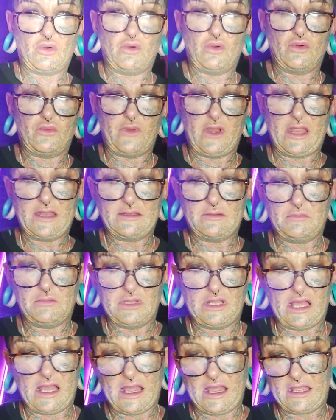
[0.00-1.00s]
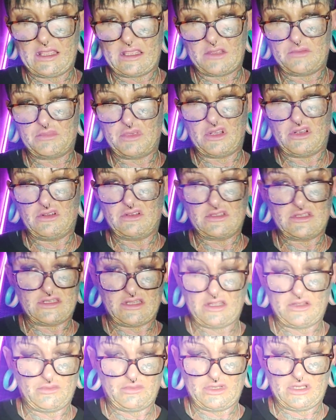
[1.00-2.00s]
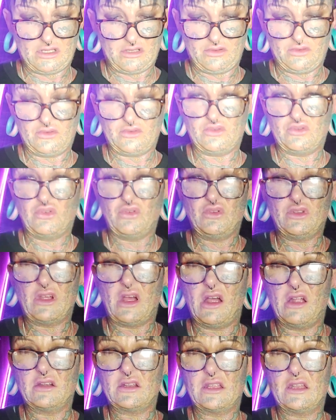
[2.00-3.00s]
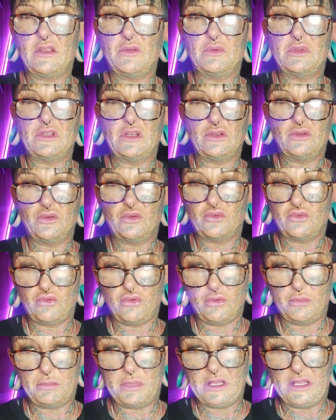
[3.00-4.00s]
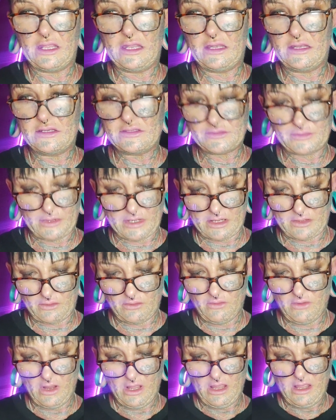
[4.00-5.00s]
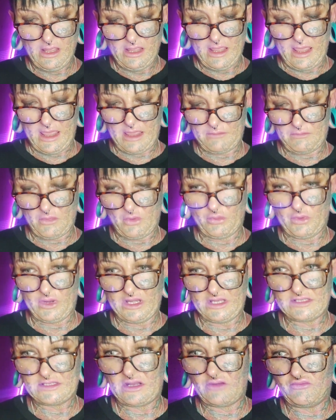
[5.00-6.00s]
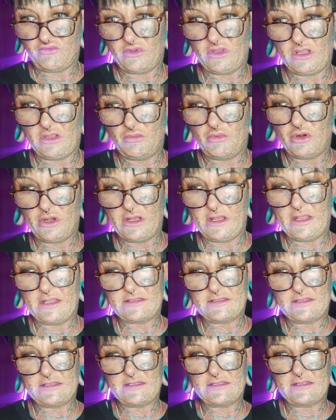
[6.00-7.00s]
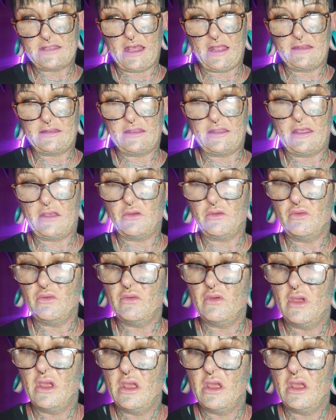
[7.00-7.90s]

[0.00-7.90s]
all red and black because it would have looked too dark and it would have looked too plain as well, whereas I really want this to stand out.